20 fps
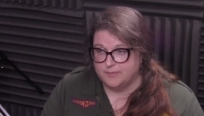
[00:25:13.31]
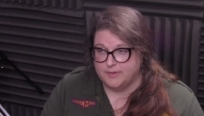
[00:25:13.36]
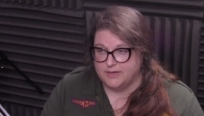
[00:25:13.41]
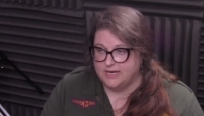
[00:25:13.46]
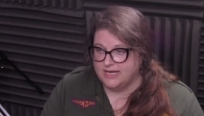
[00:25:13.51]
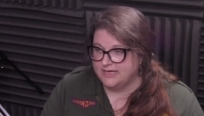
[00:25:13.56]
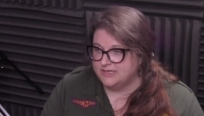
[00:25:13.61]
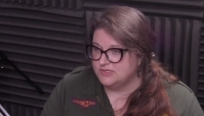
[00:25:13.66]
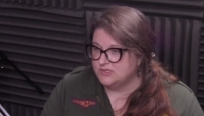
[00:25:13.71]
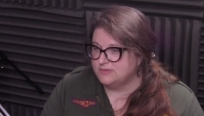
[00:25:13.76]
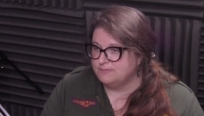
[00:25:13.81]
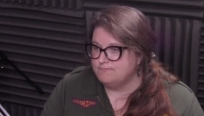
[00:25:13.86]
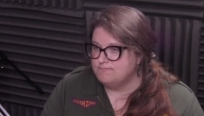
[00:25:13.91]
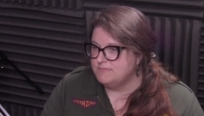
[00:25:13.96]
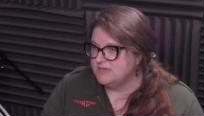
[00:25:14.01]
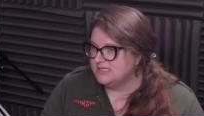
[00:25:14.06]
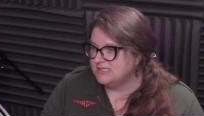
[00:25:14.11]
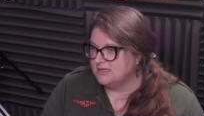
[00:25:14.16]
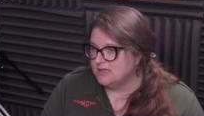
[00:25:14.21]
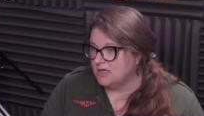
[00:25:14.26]
but I just
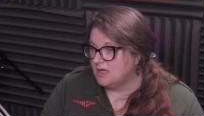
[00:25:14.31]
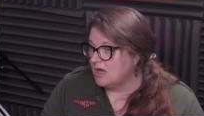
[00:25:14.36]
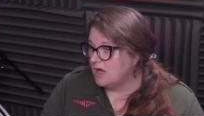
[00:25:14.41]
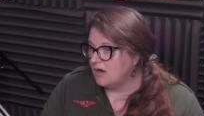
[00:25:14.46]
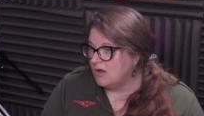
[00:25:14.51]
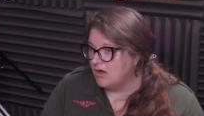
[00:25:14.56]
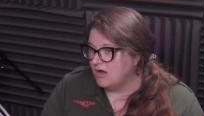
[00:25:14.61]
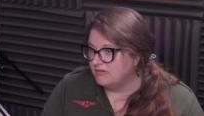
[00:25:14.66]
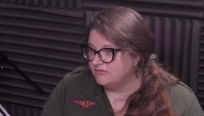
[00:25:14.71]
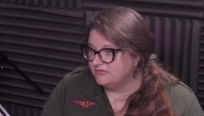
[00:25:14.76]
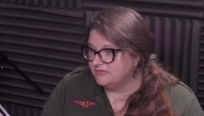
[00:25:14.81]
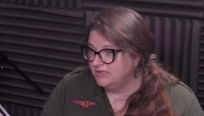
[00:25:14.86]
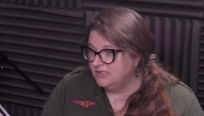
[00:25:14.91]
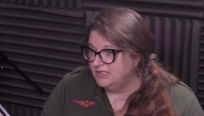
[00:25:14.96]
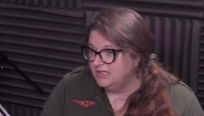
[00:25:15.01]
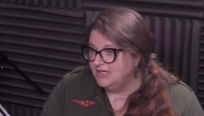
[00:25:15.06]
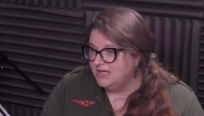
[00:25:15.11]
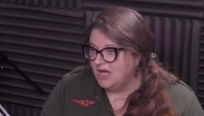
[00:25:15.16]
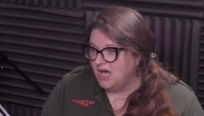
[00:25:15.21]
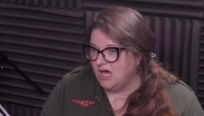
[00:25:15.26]
missed the cutoff
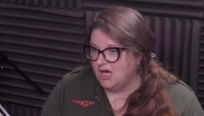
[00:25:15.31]
mm-hmm.